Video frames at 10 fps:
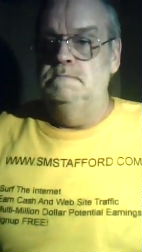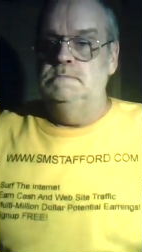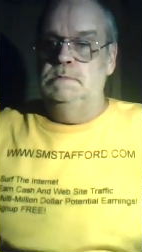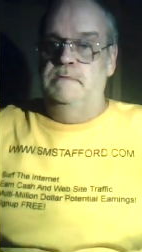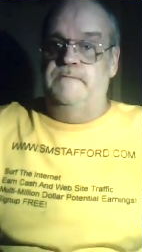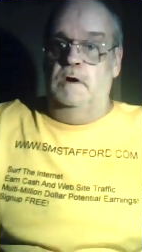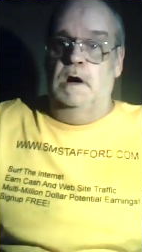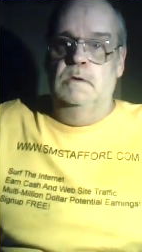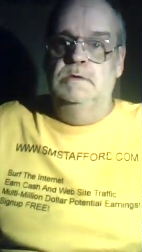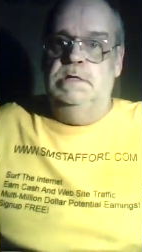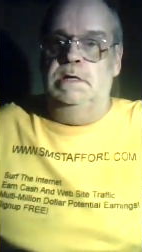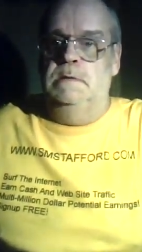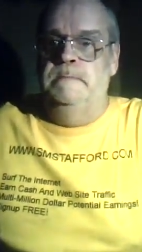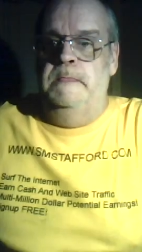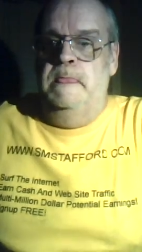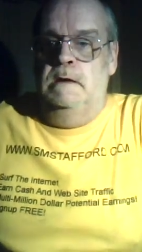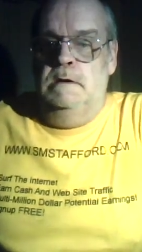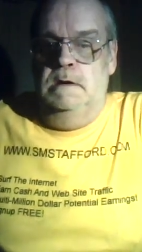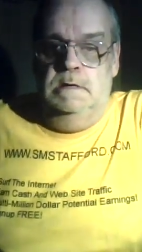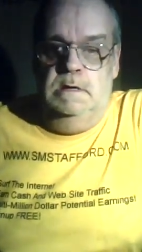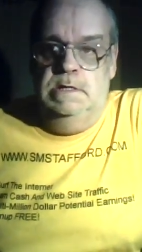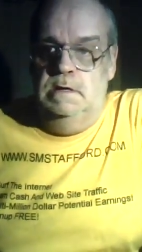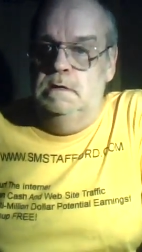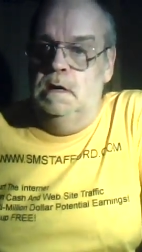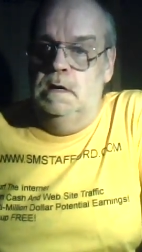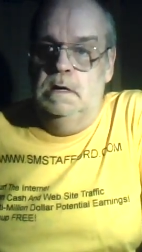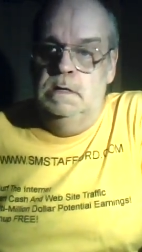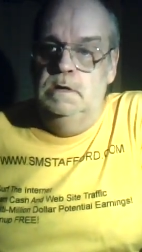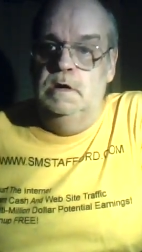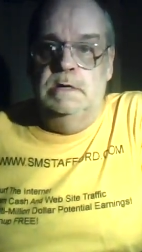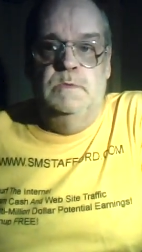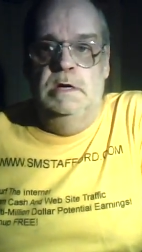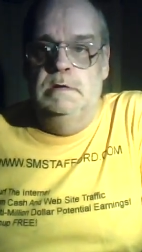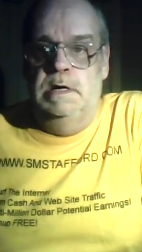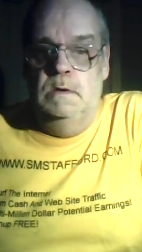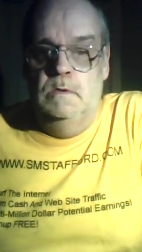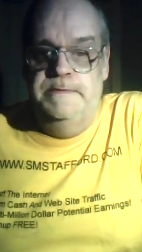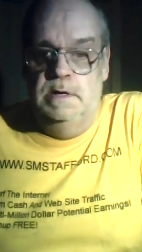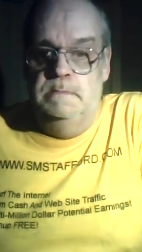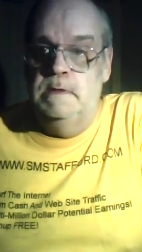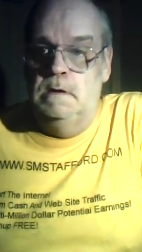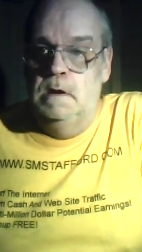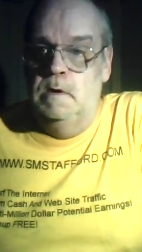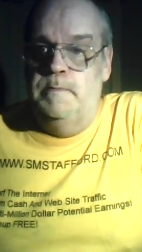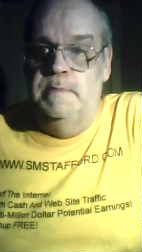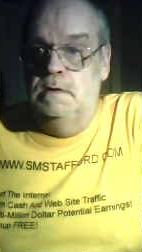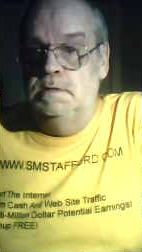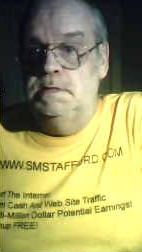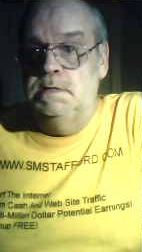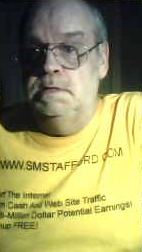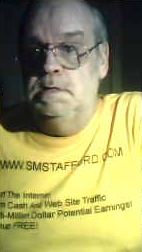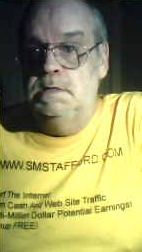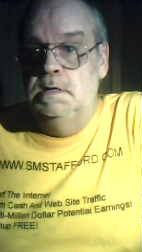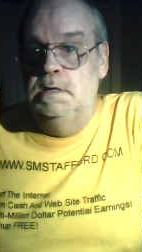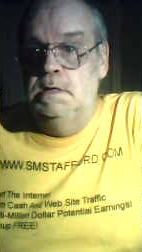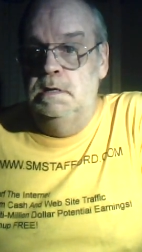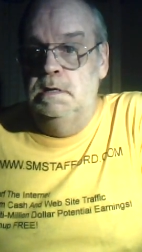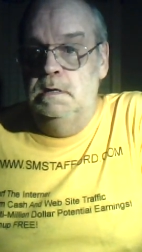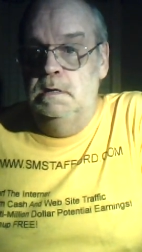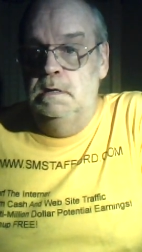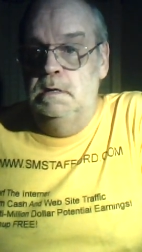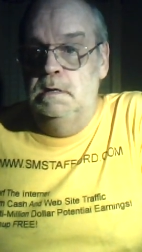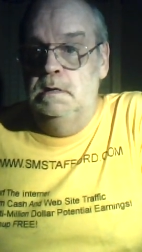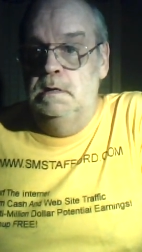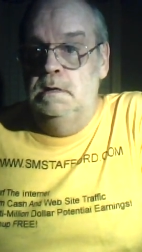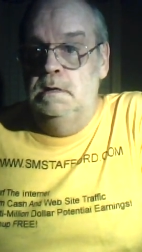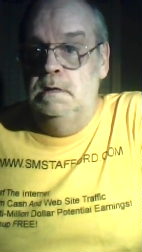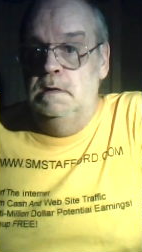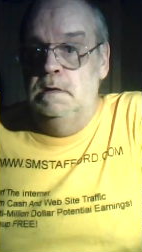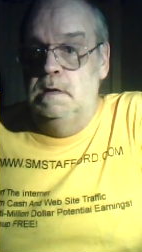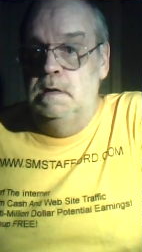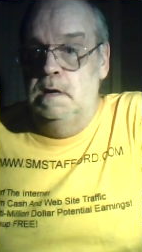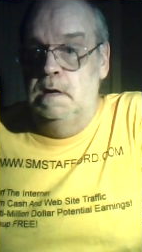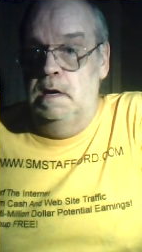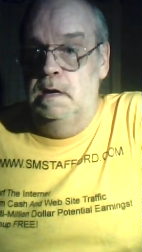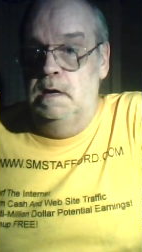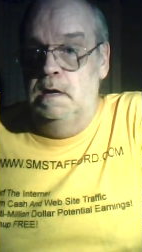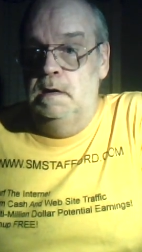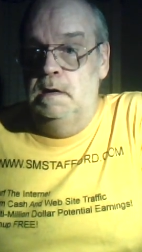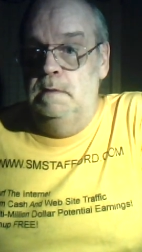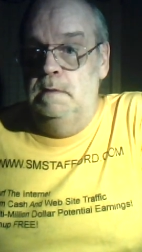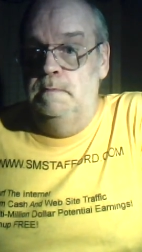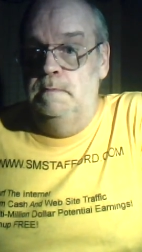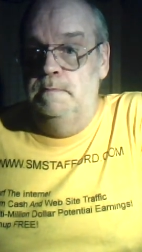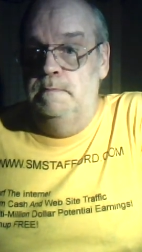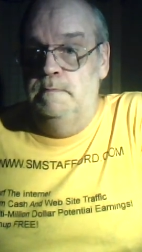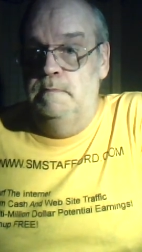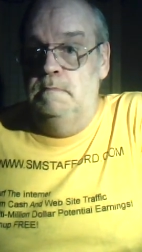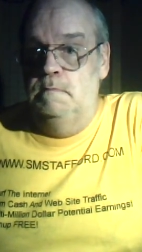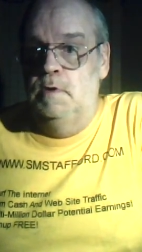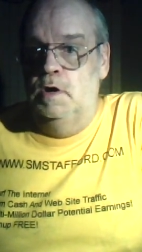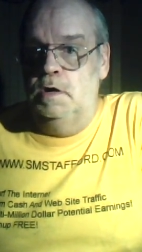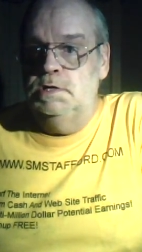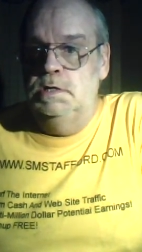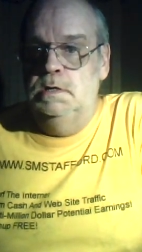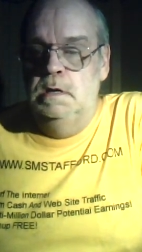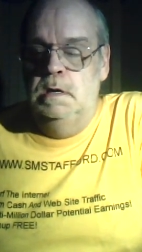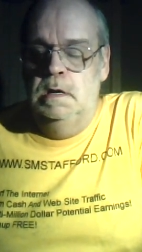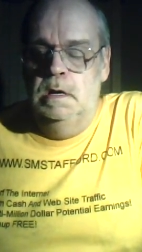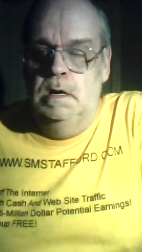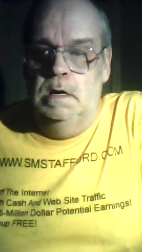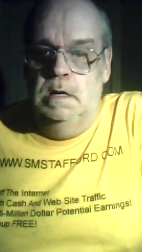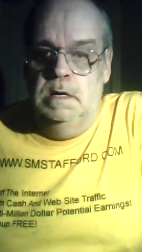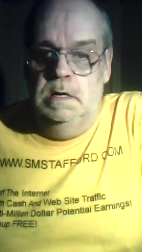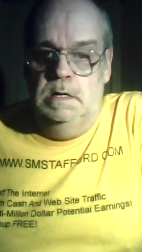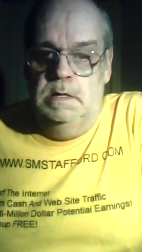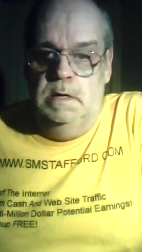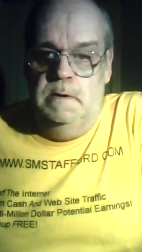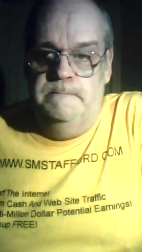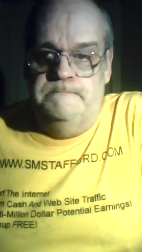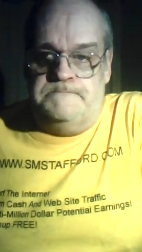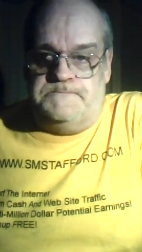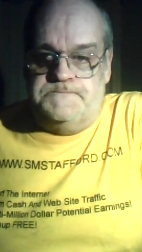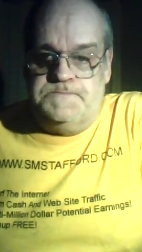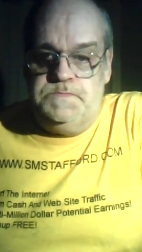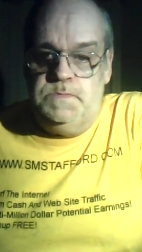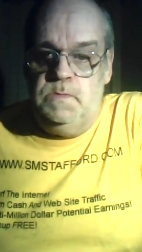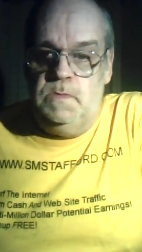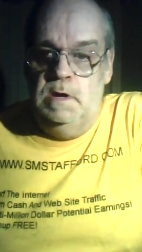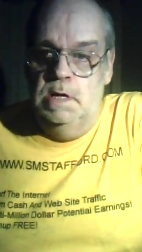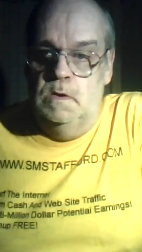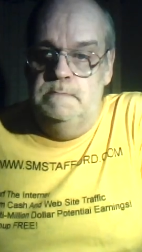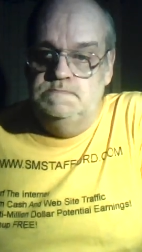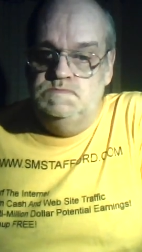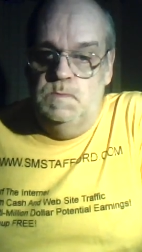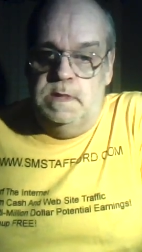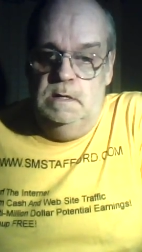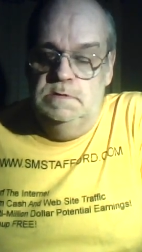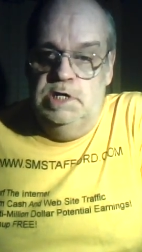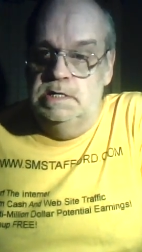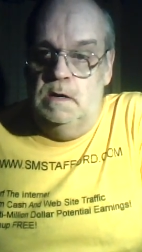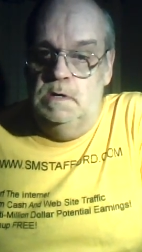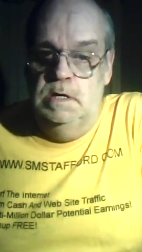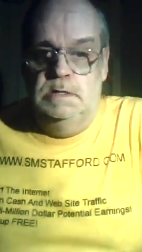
for hosting. And, and you, you can make some really good money with these reports manuals and books and uh, and so uh,